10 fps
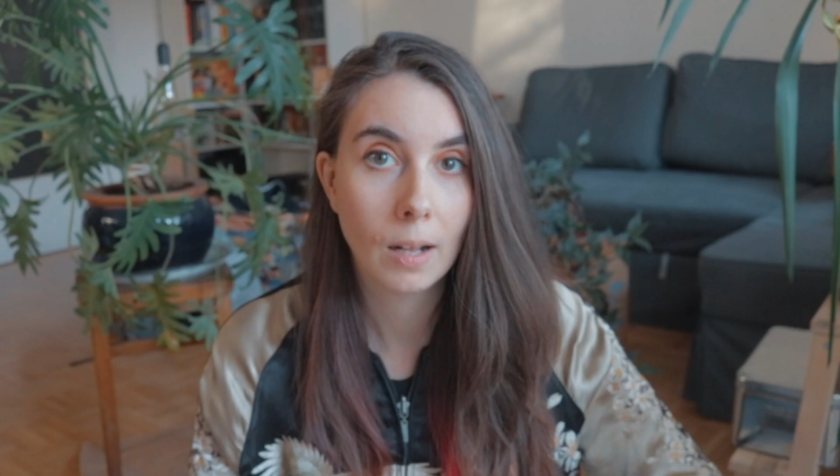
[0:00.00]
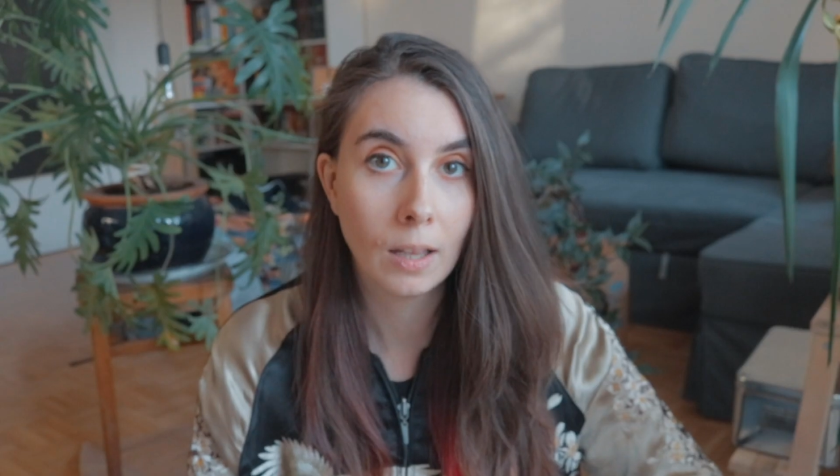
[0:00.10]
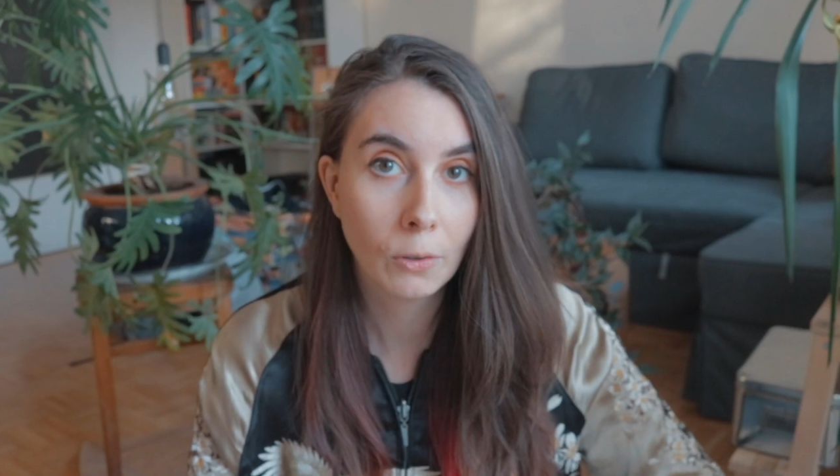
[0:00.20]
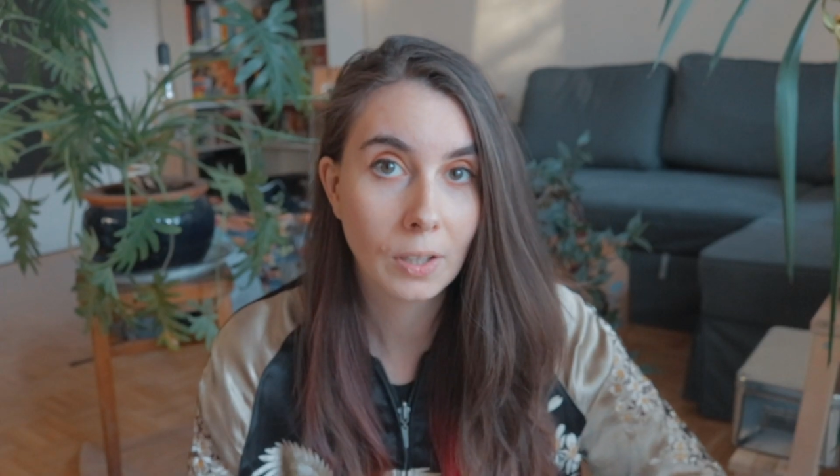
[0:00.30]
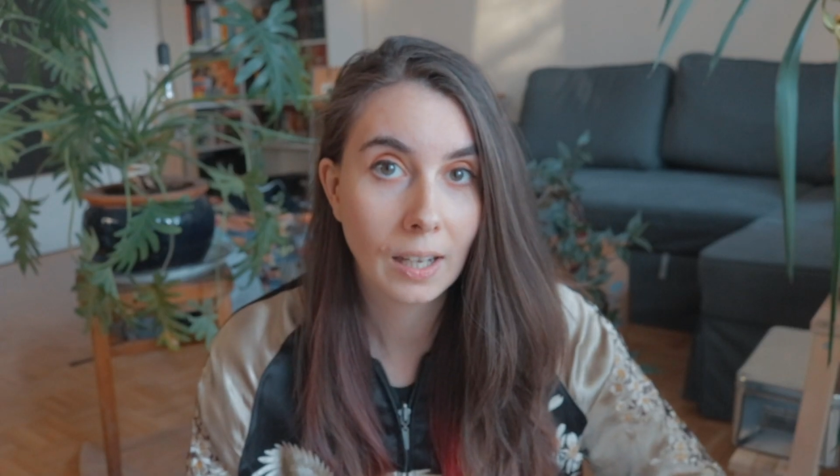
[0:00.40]

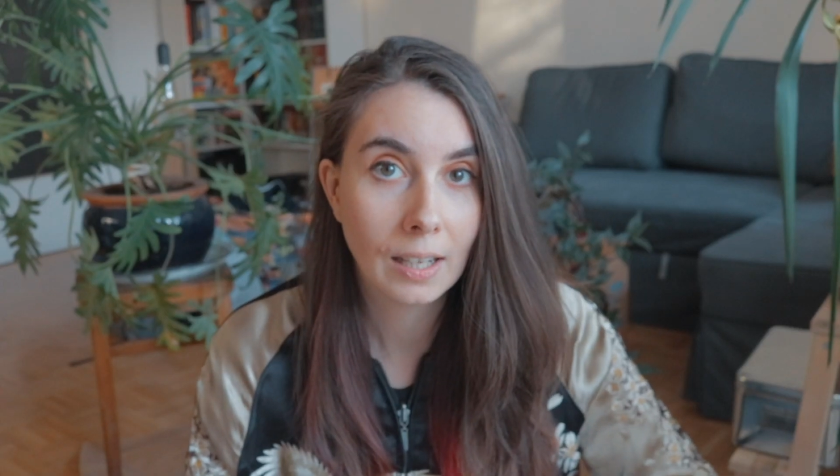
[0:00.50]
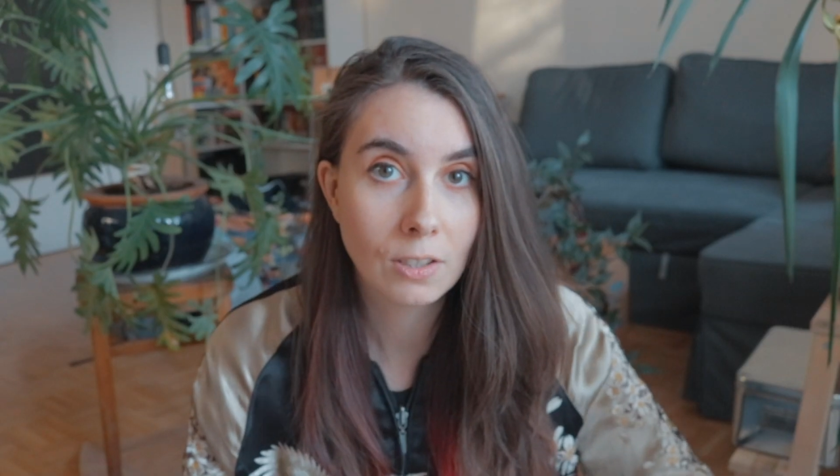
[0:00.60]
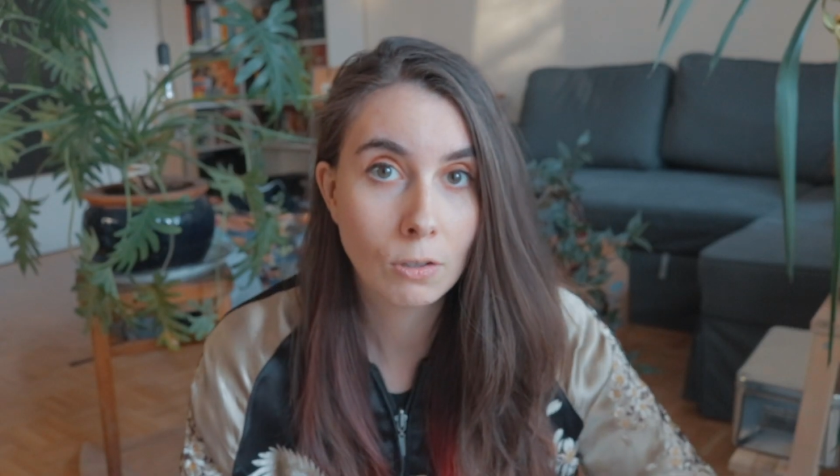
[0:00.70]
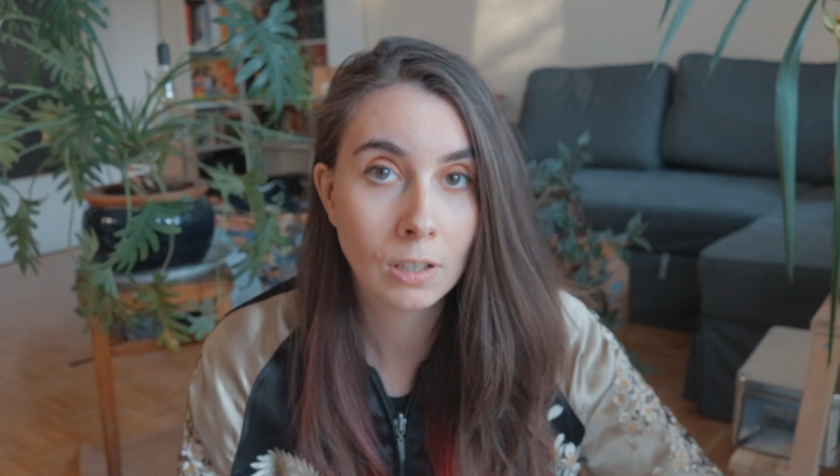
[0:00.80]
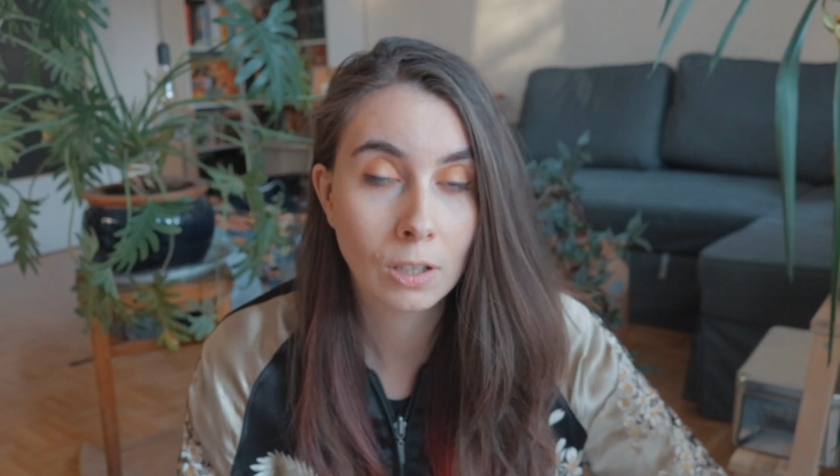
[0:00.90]
Looking
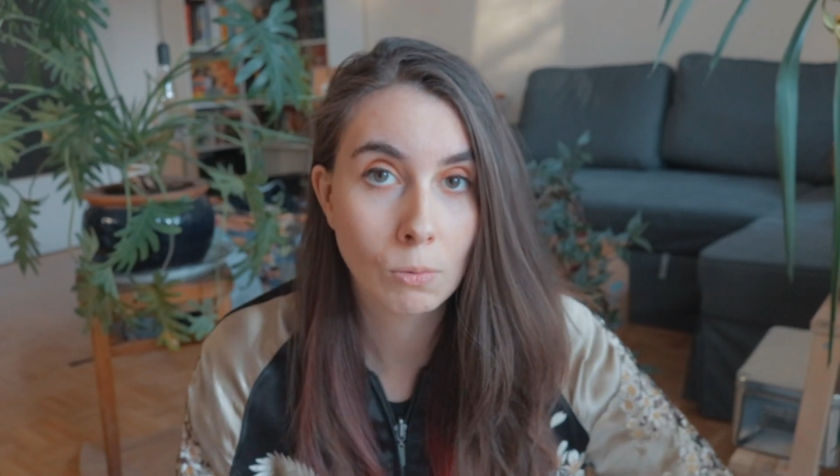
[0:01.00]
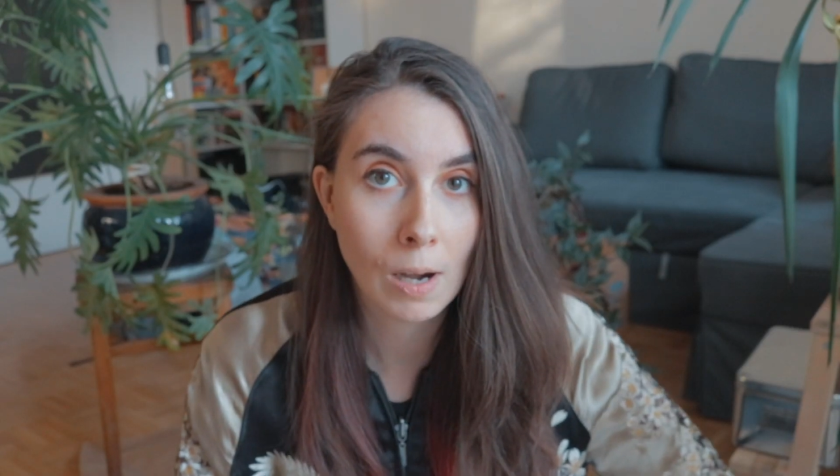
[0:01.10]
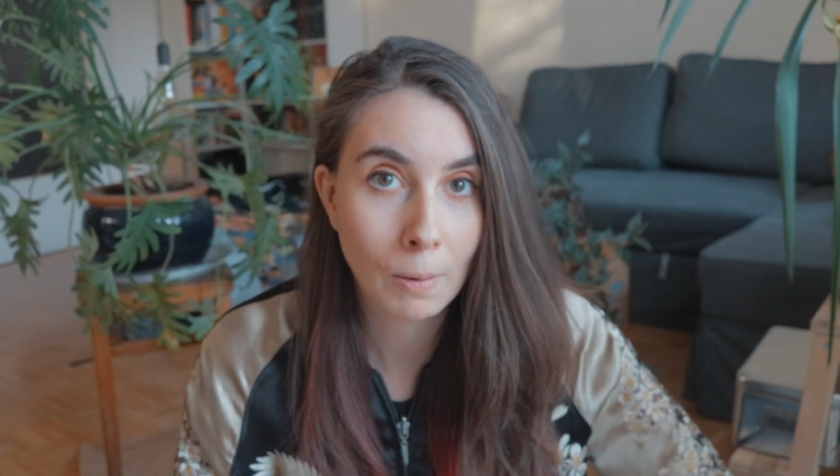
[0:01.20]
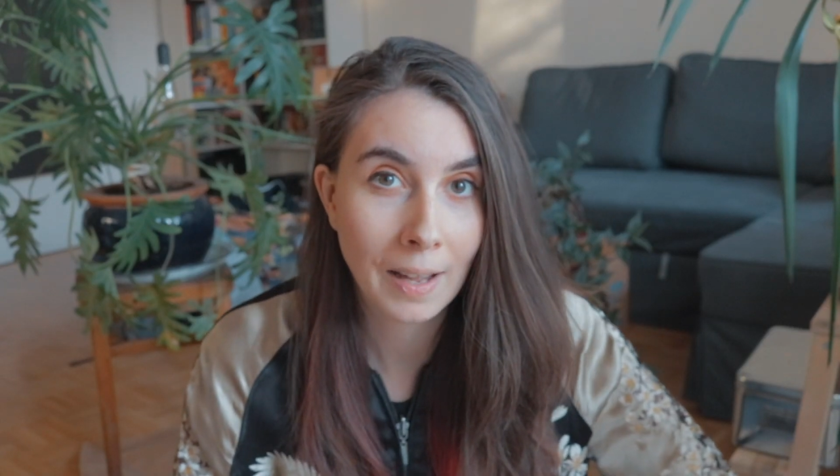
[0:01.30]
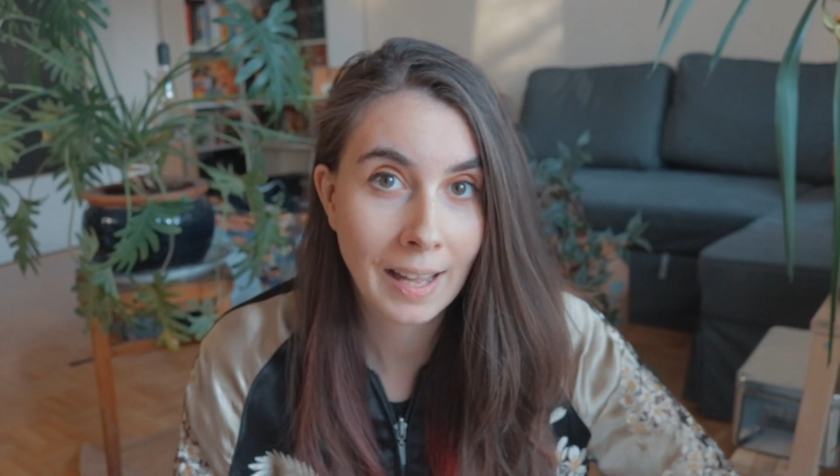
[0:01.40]
at you,
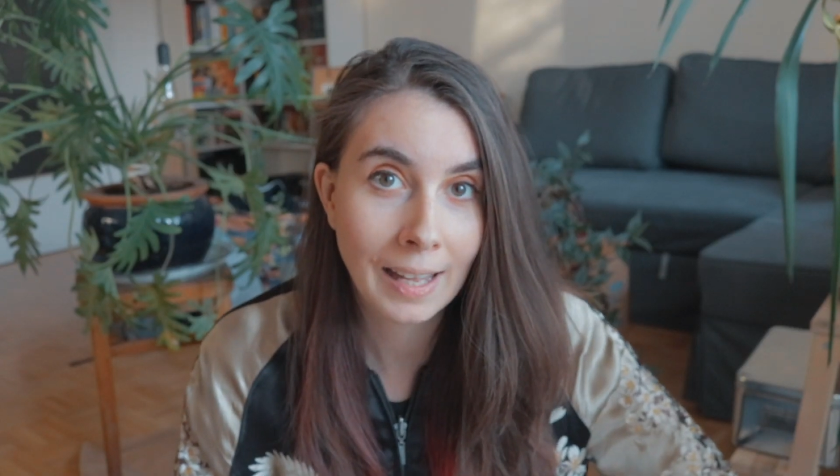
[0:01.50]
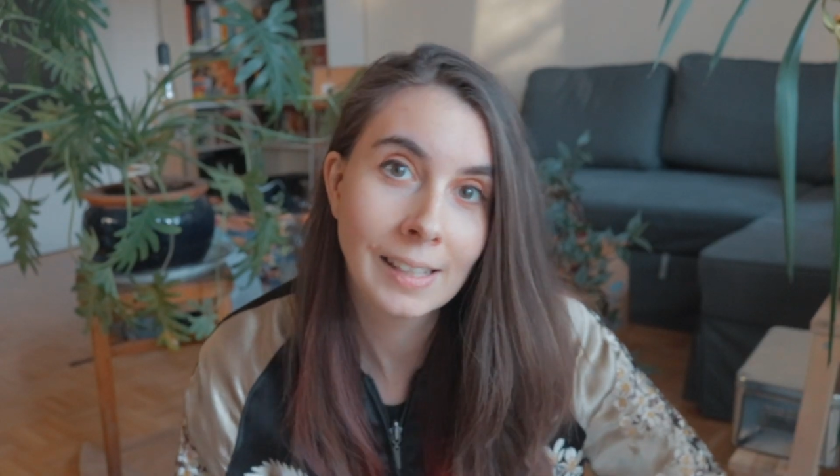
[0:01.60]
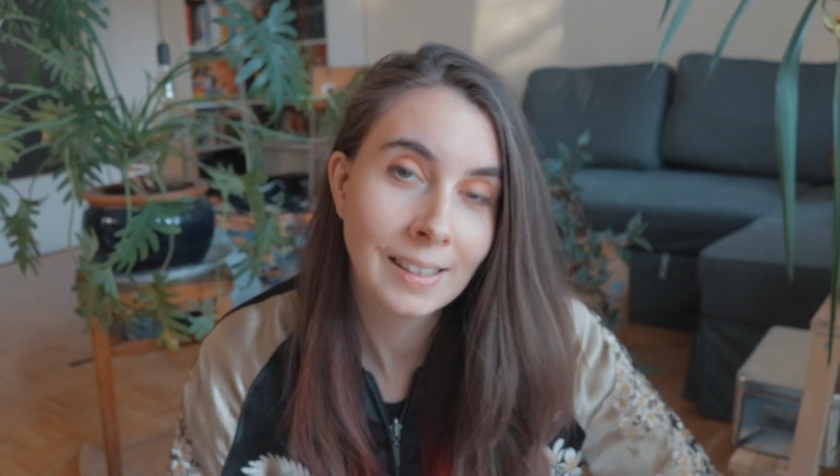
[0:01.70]
Huawei.